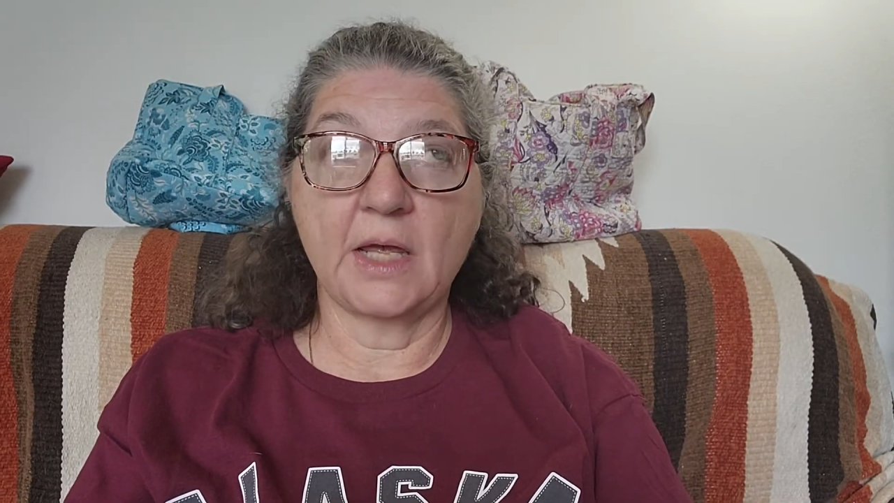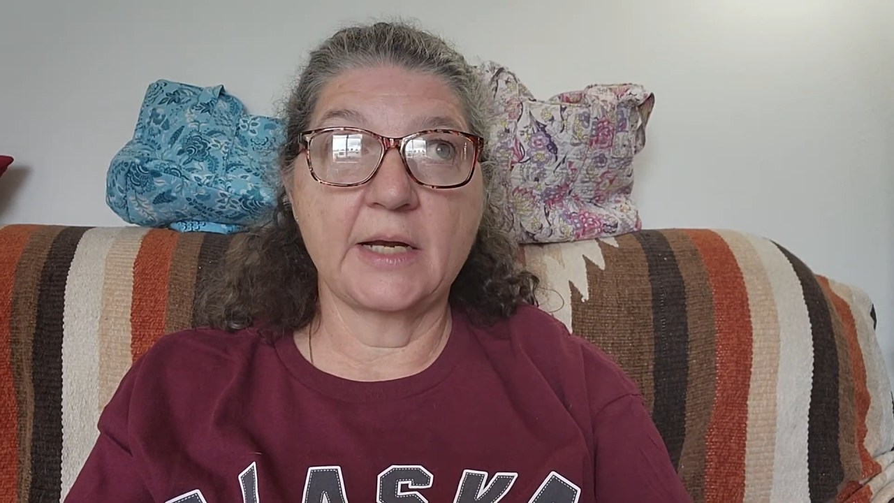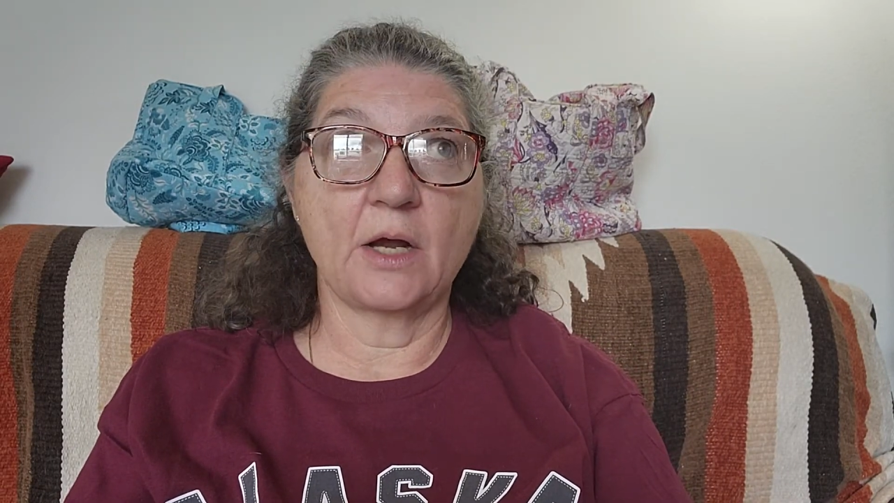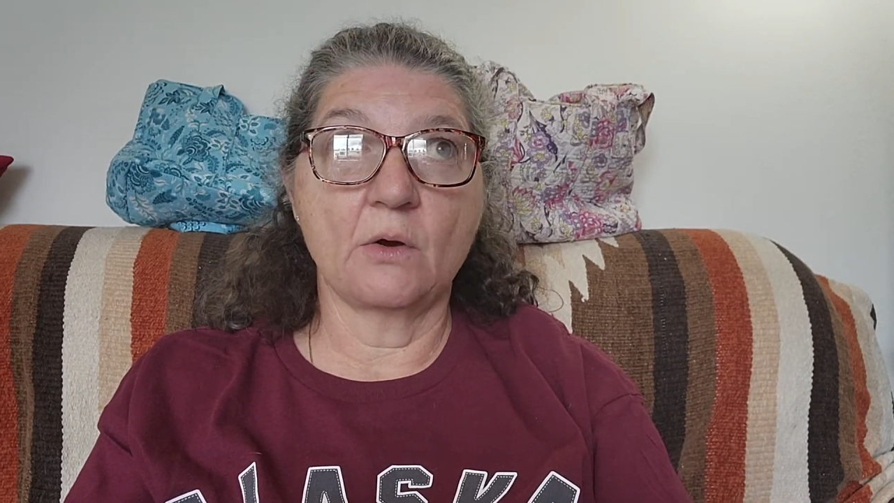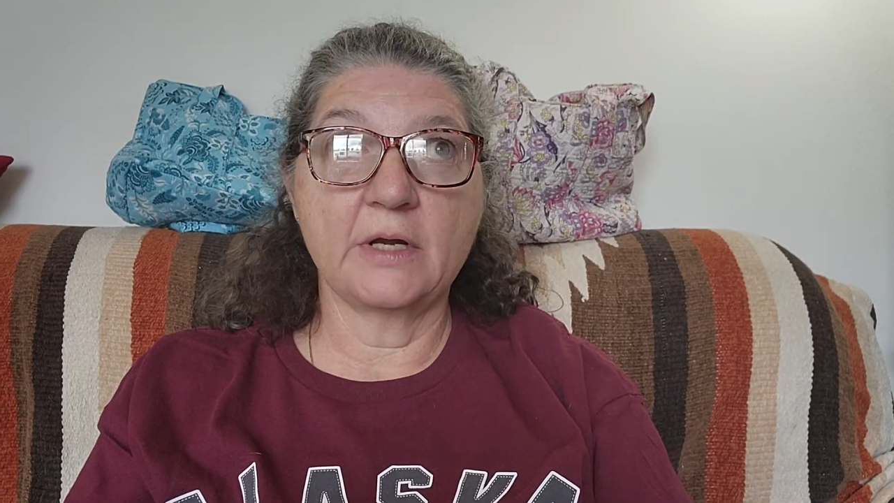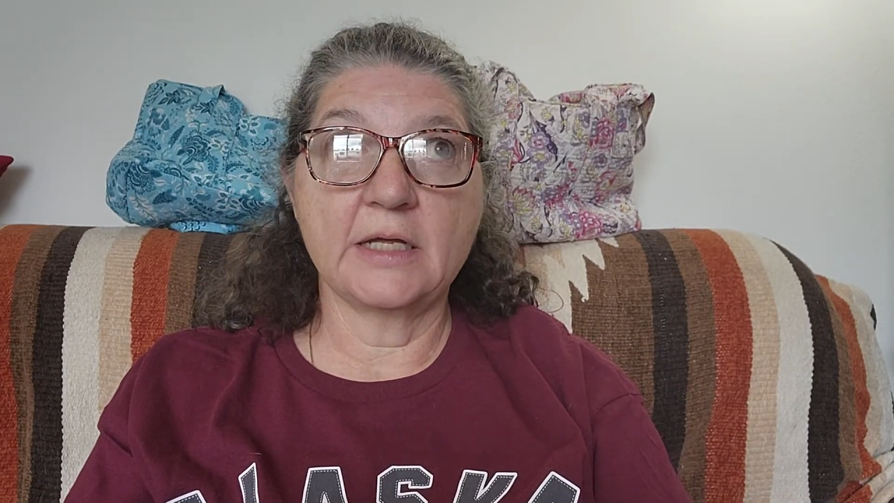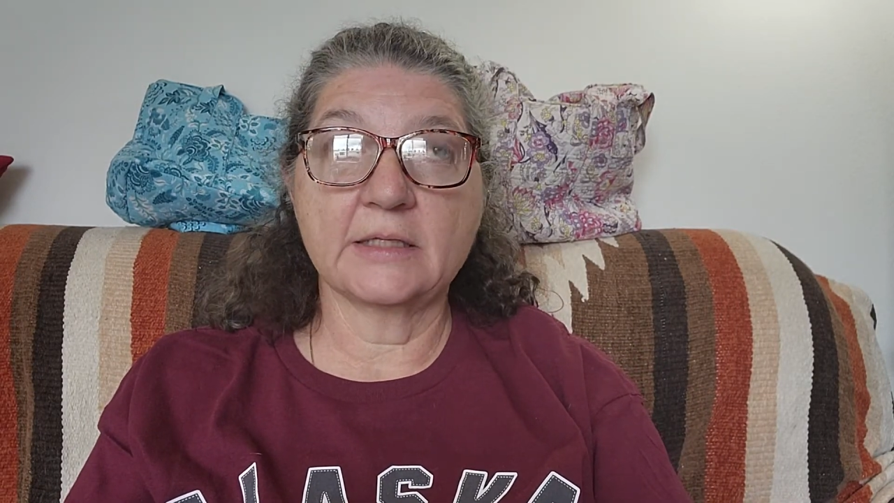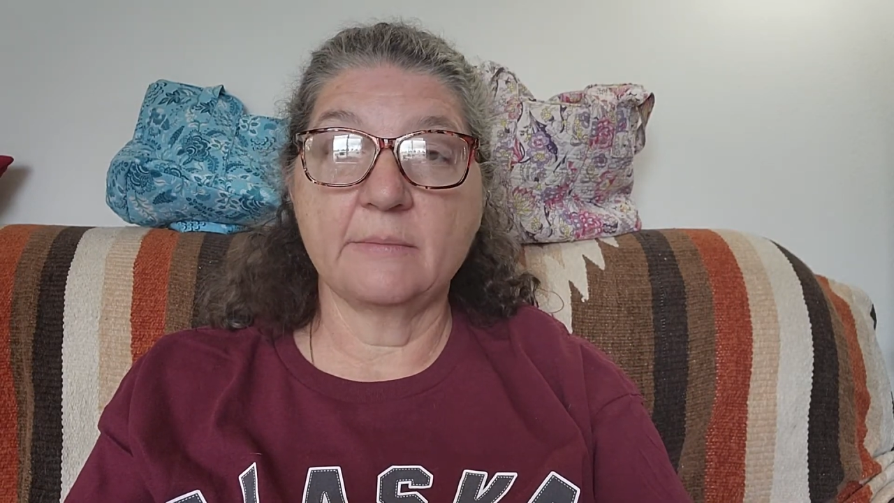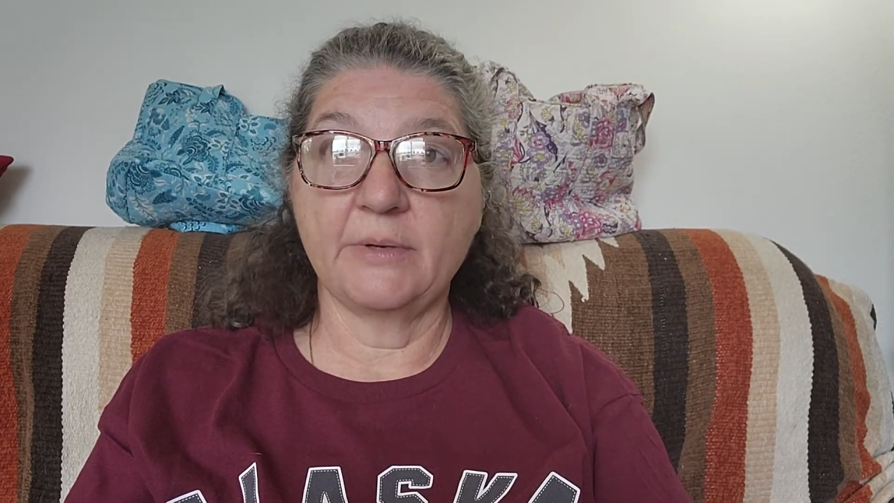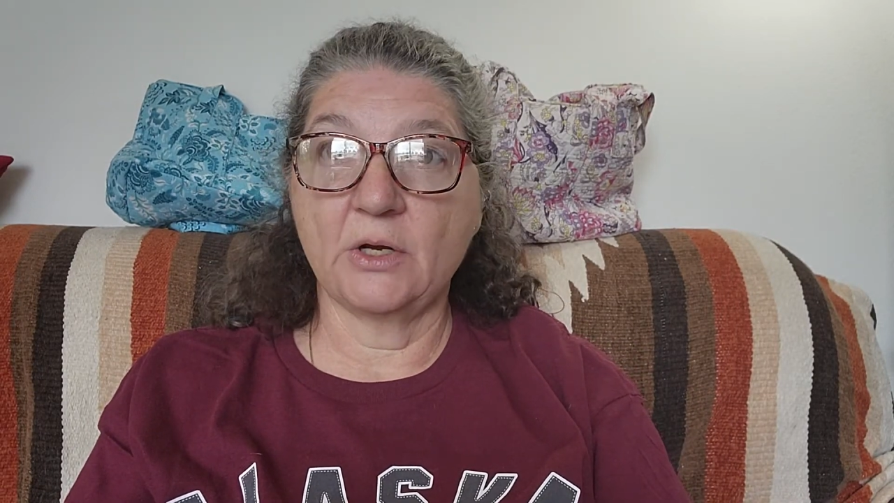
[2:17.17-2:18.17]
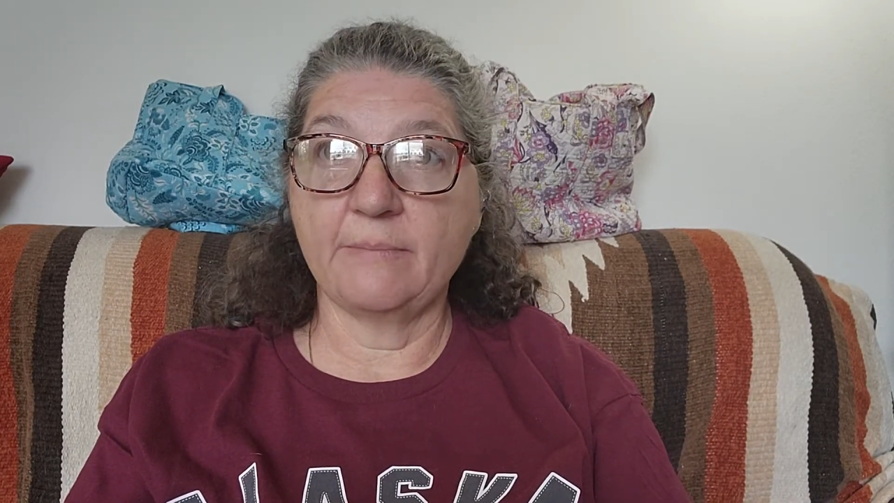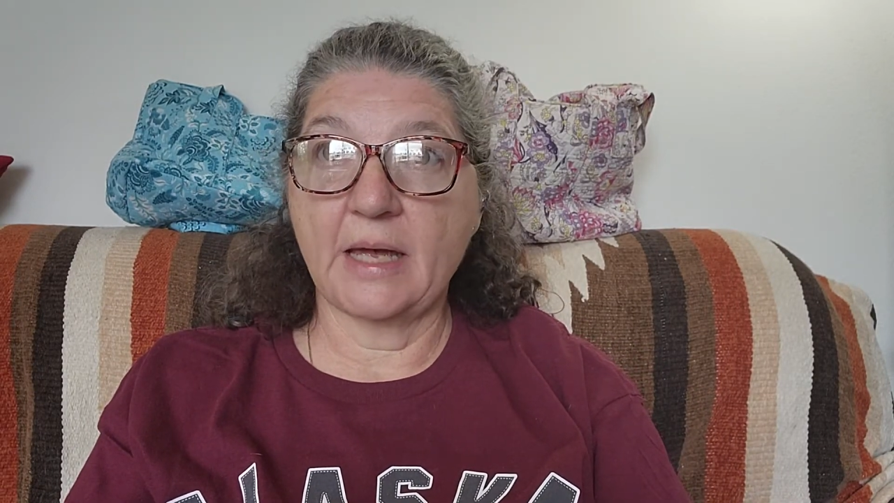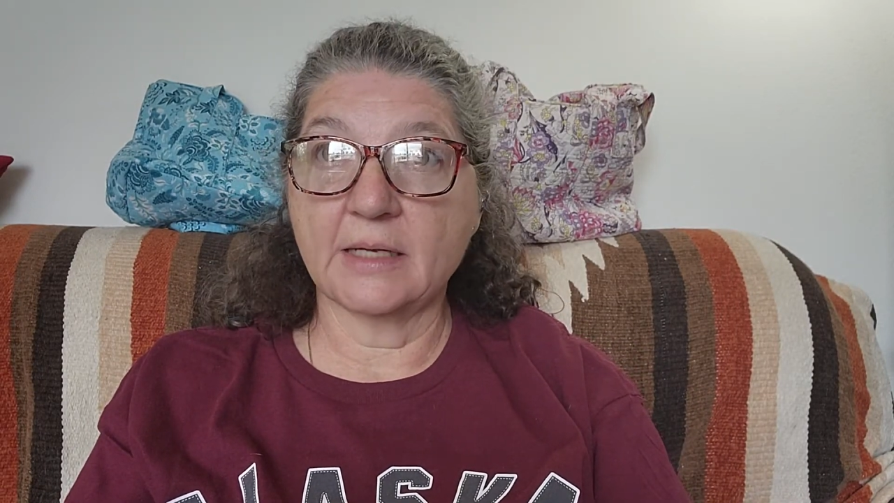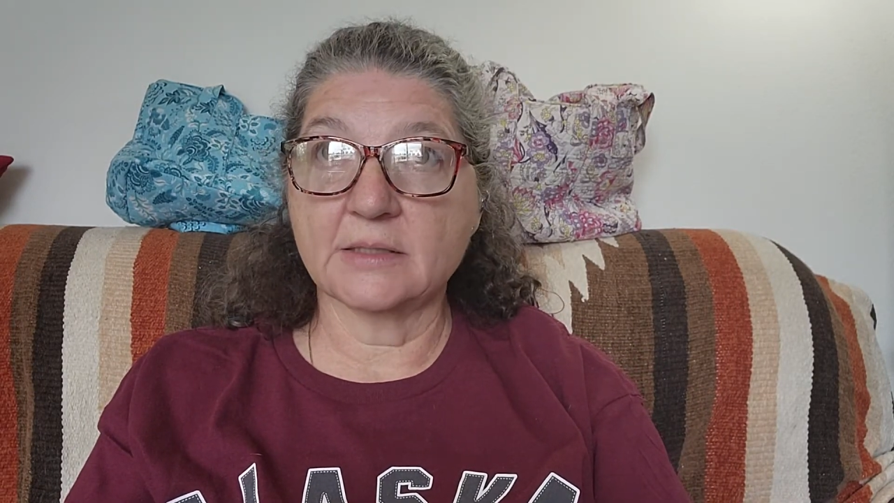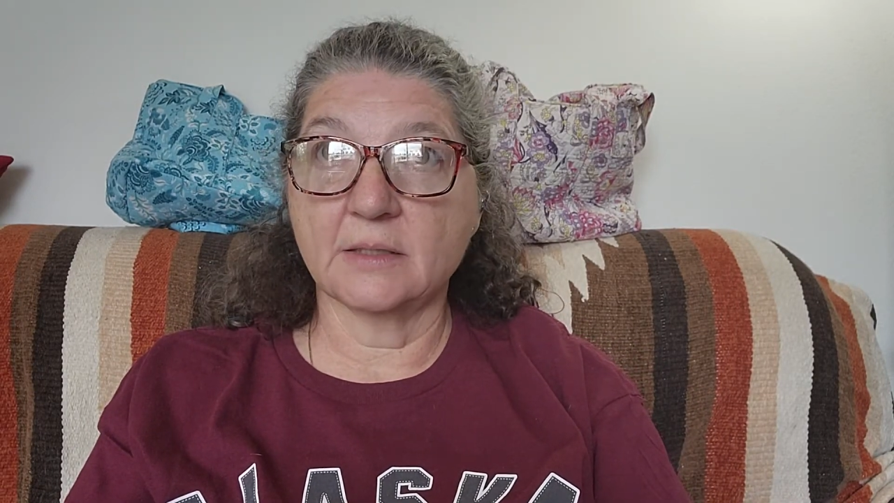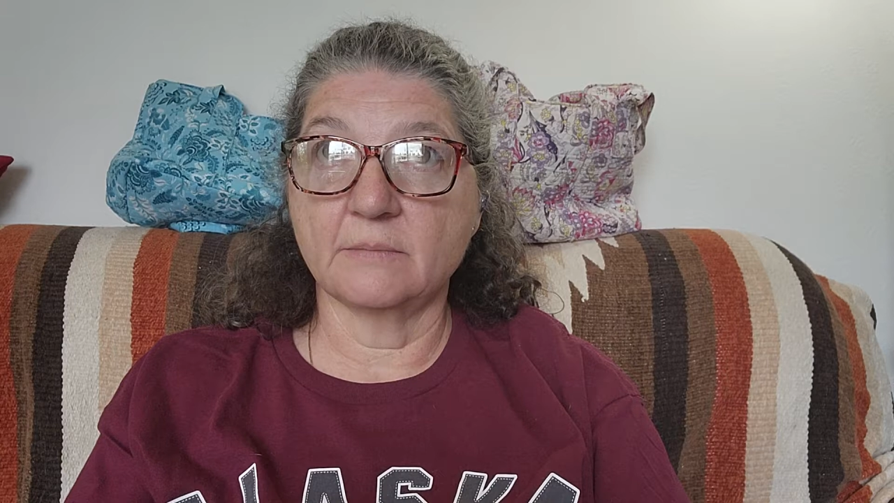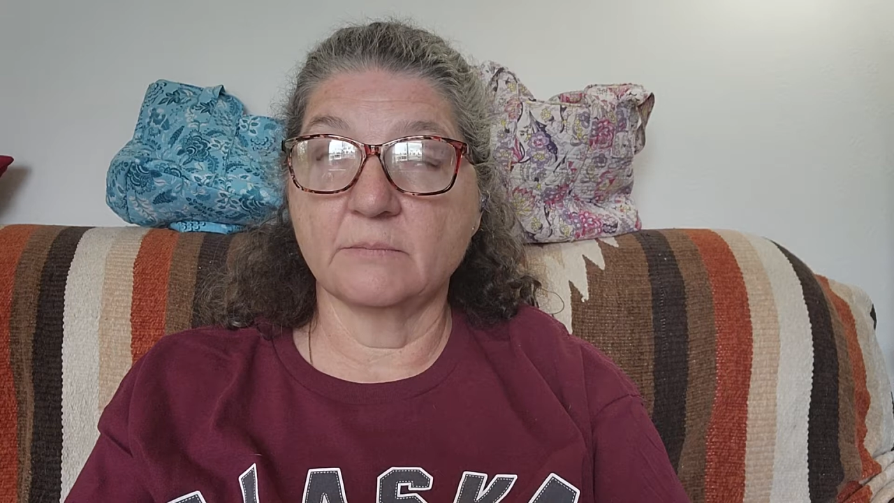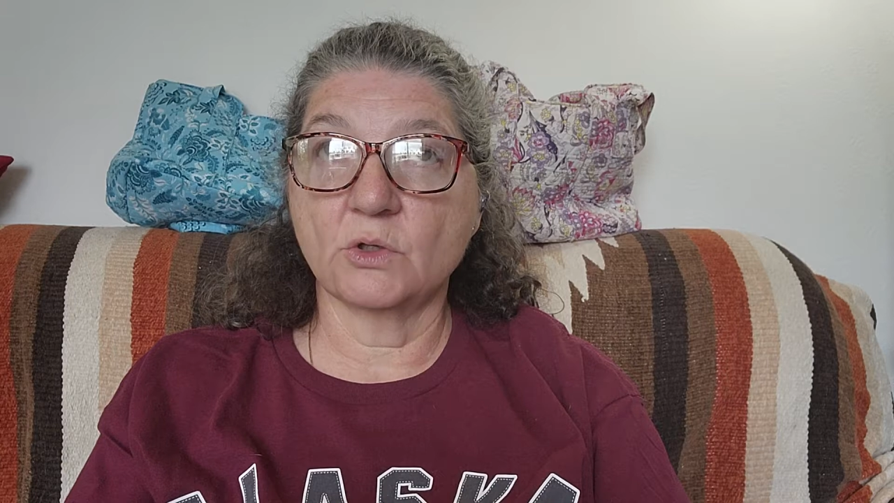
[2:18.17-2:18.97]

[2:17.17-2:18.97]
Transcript: and I already get the Mary Maxim